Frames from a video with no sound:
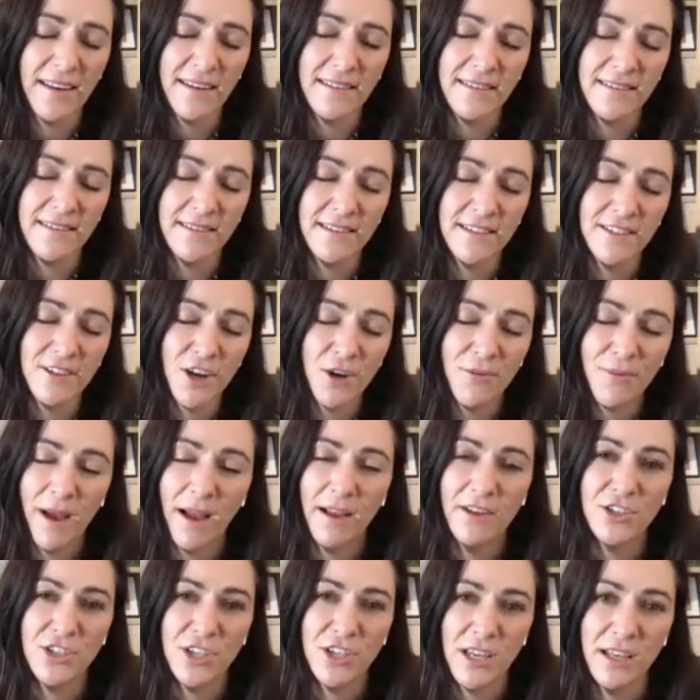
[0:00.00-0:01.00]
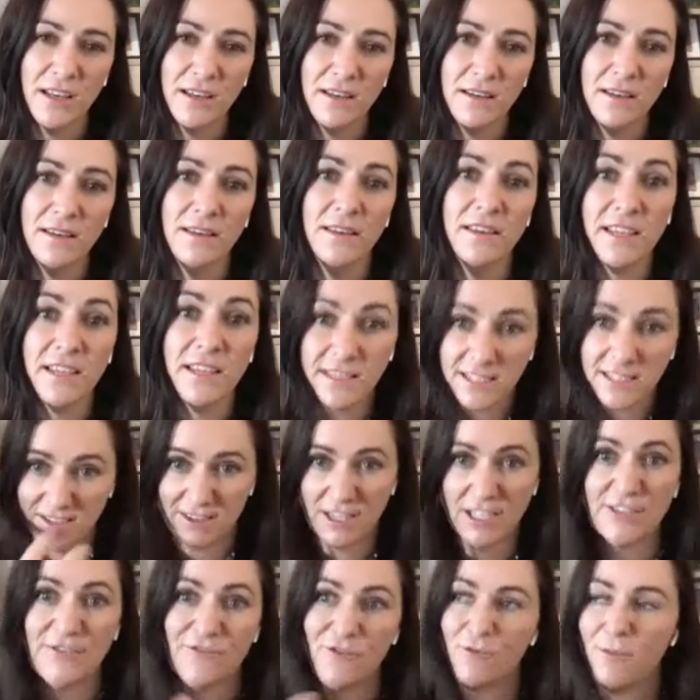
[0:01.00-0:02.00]
and so much in this
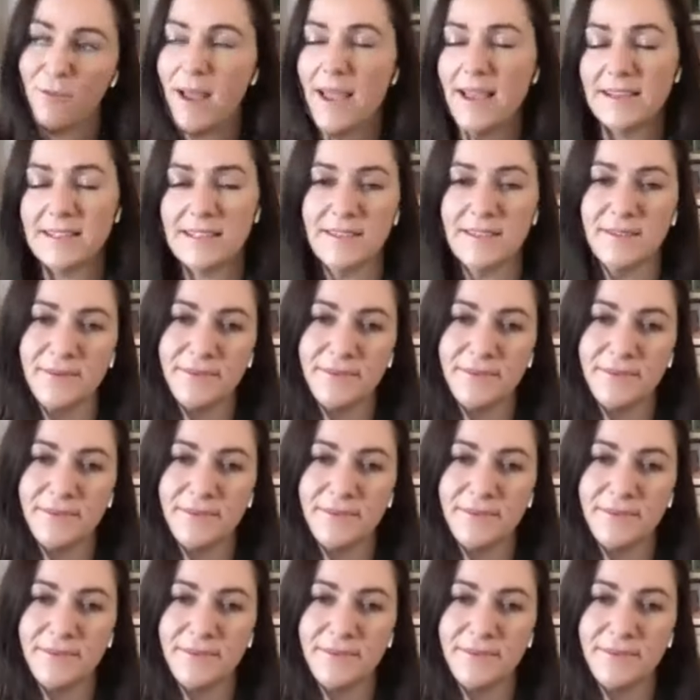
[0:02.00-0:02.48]
this format.